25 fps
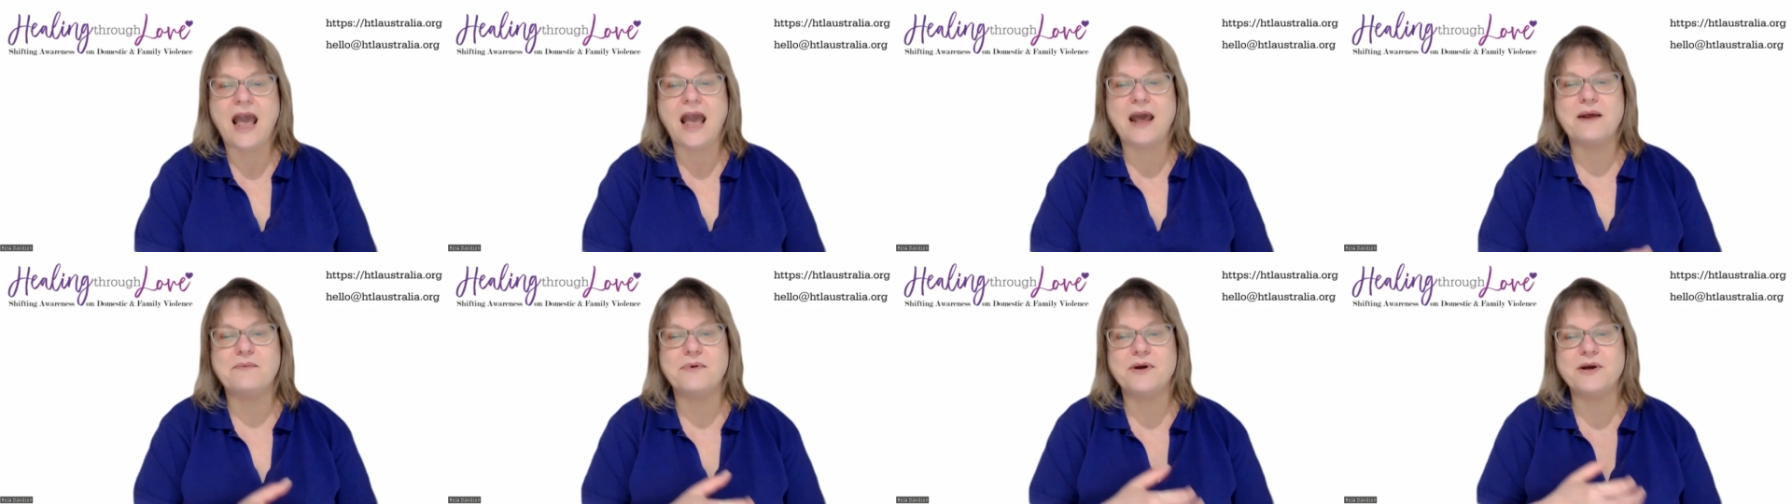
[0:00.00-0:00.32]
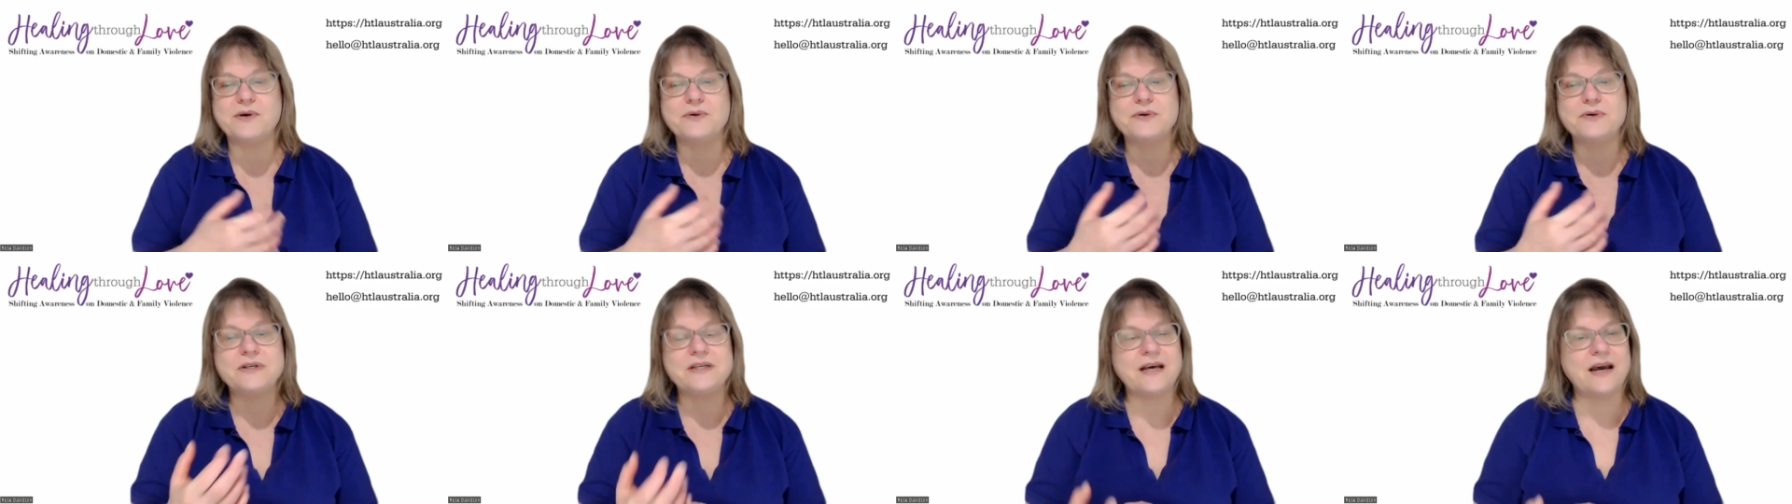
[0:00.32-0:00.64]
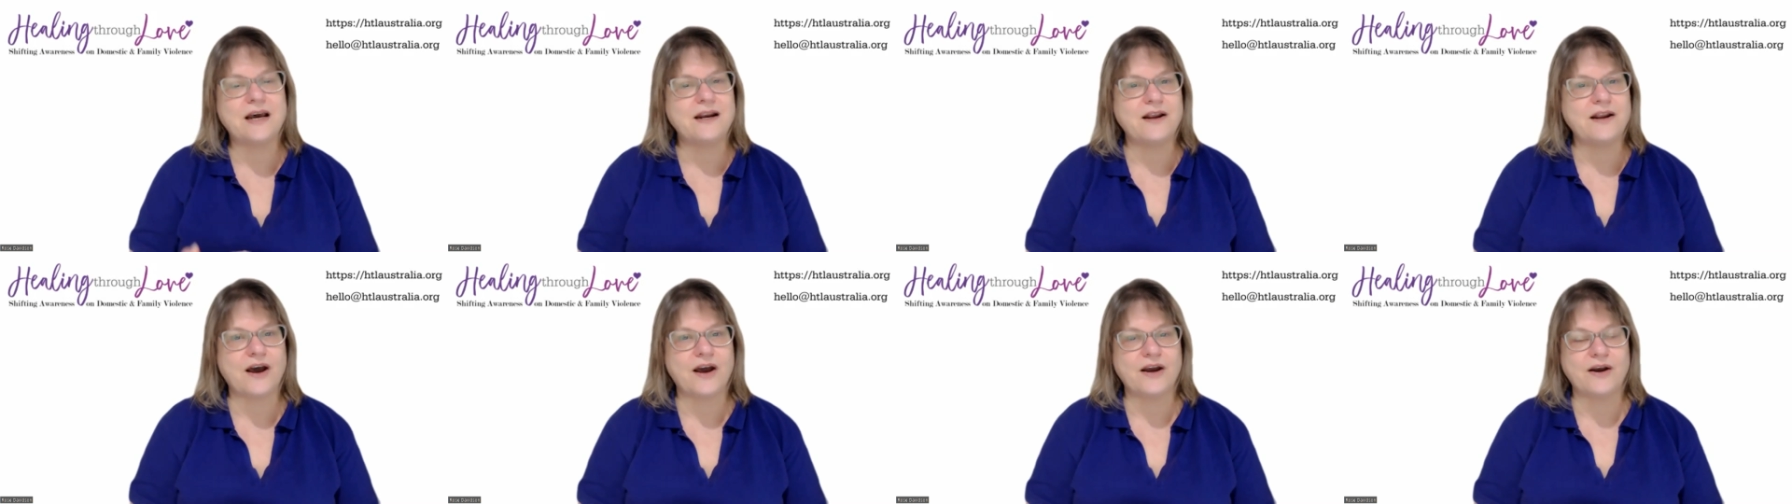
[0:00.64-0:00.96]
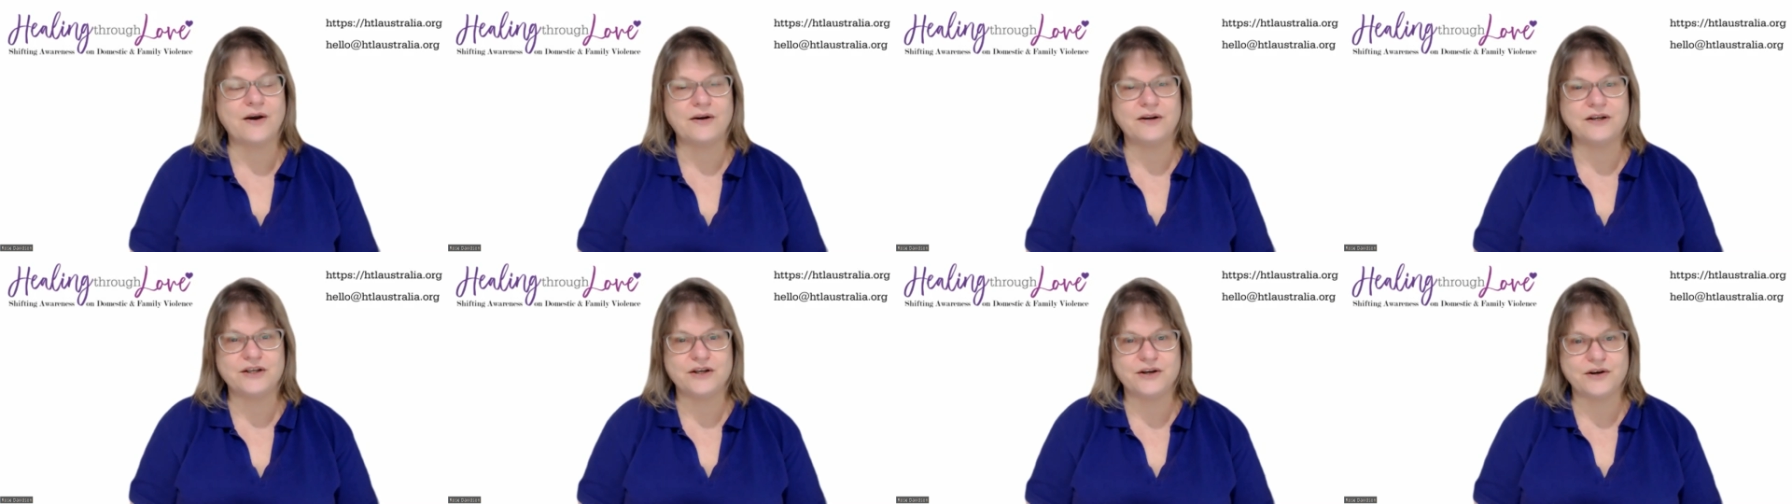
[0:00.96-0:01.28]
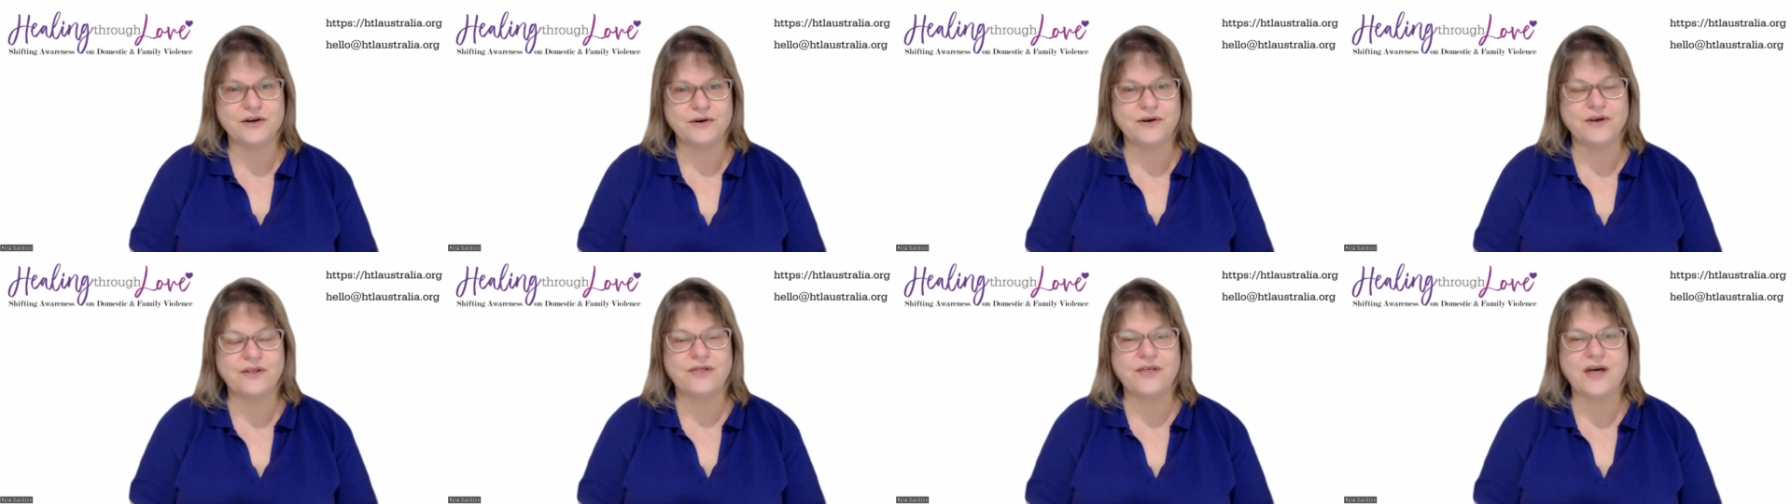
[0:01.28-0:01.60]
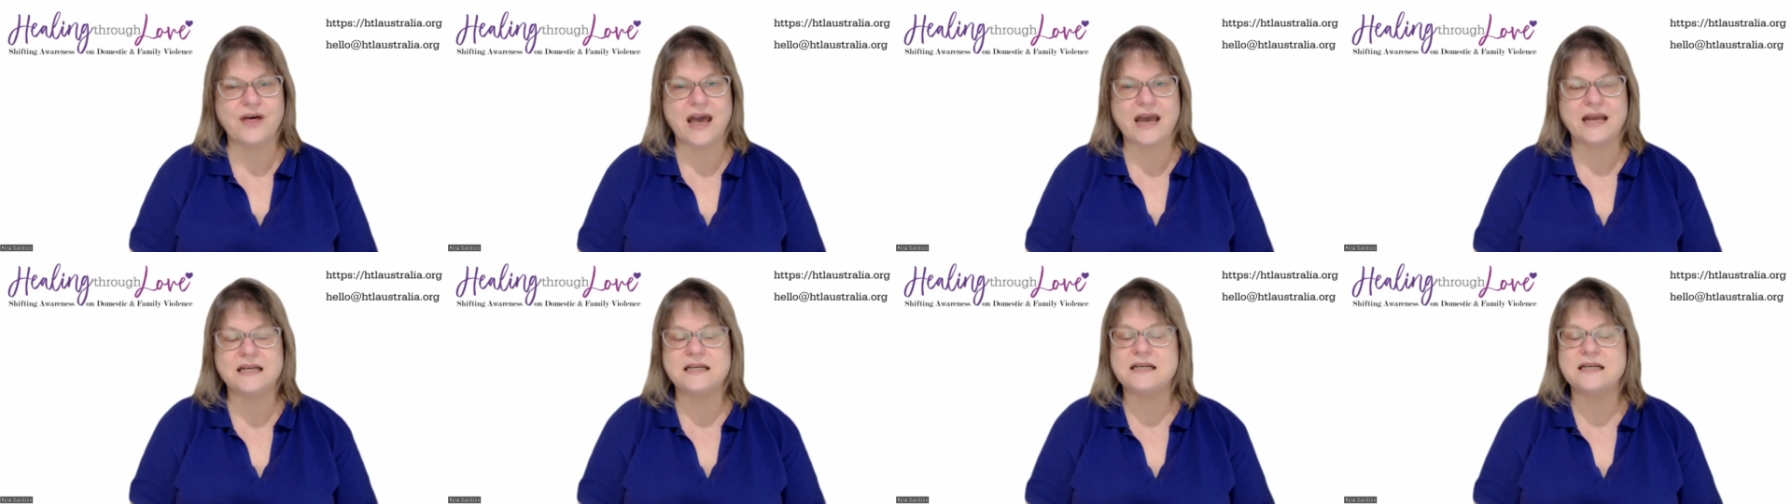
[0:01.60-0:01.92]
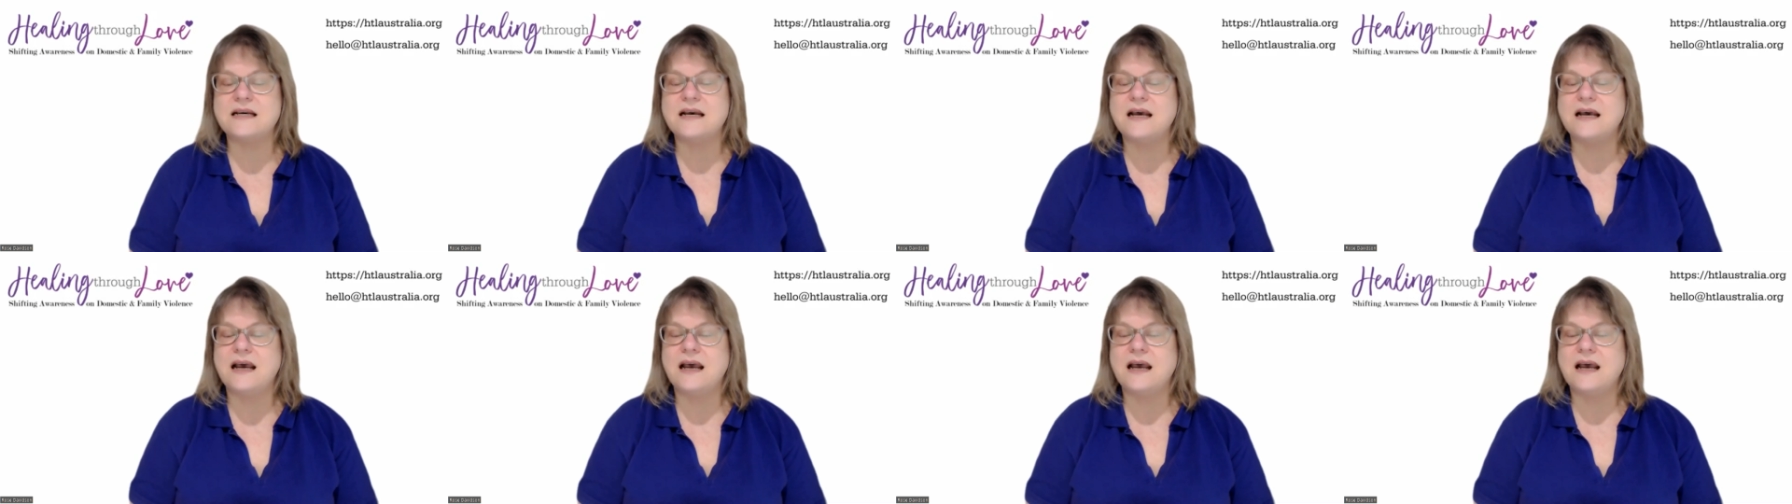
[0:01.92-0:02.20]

And we also know, too, that